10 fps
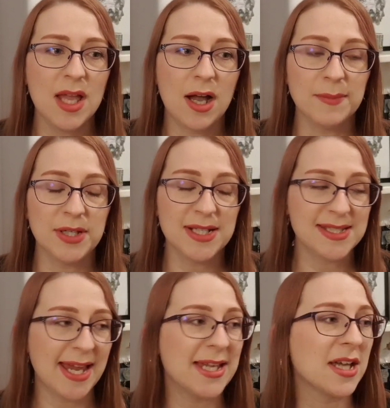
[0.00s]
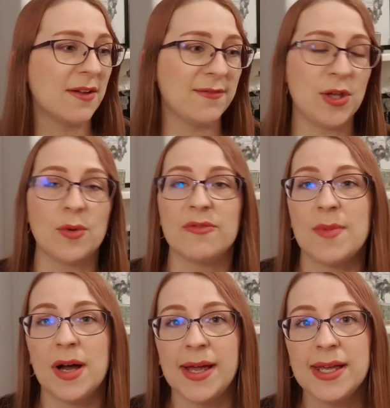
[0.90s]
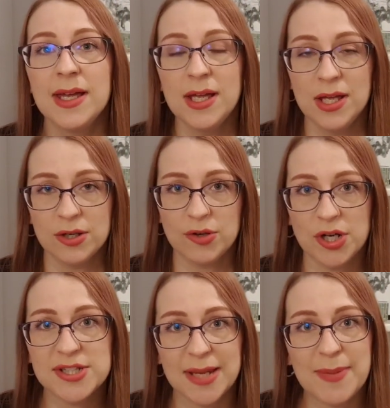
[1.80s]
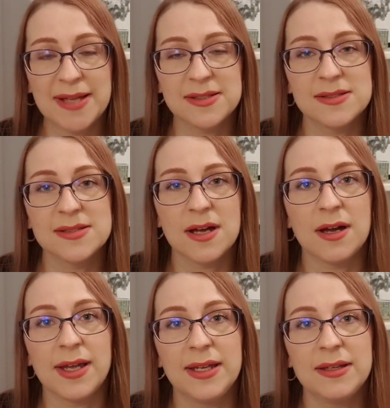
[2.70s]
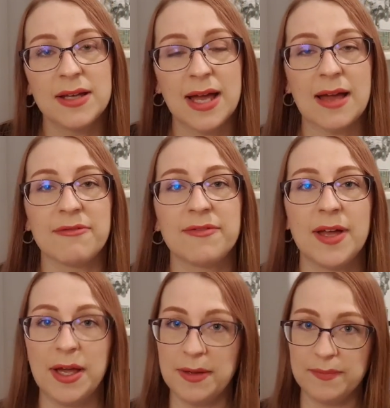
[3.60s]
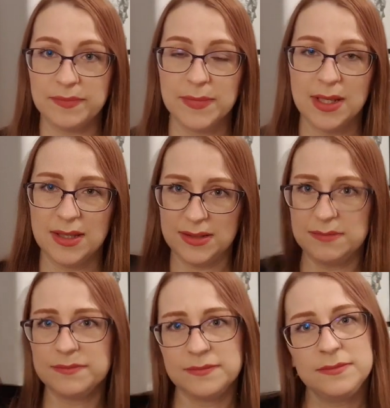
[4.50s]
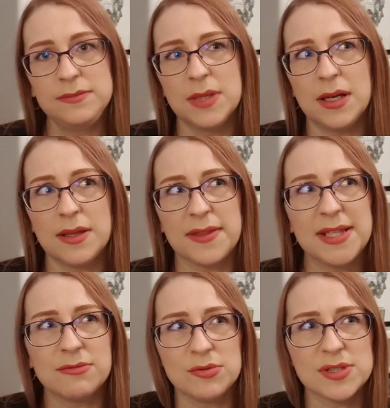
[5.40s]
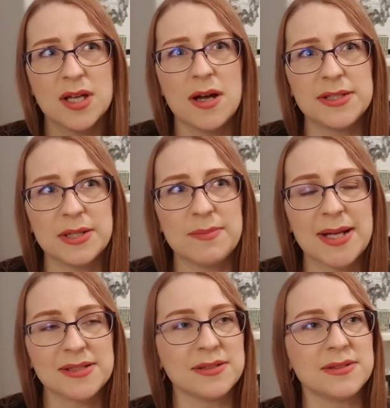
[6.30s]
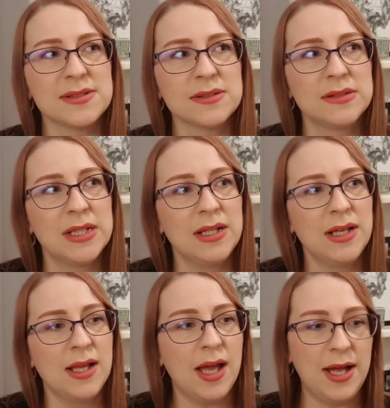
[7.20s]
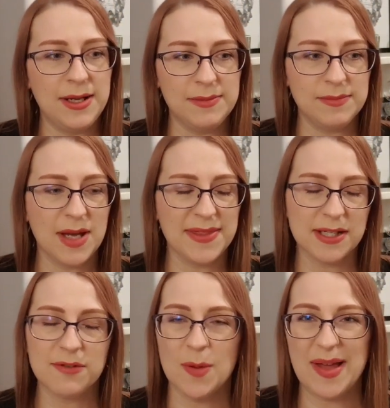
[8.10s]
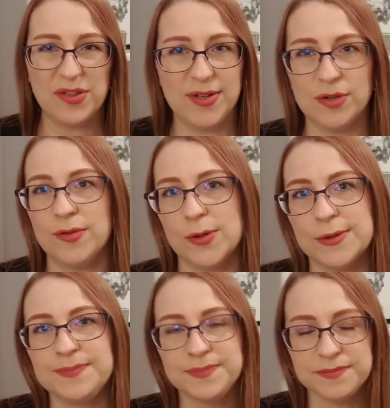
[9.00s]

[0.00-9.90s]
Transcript: I'm going to take a few of my crochet patterns that I have. I think they're all just cardigan patterns. I think I've got about 3 or 4.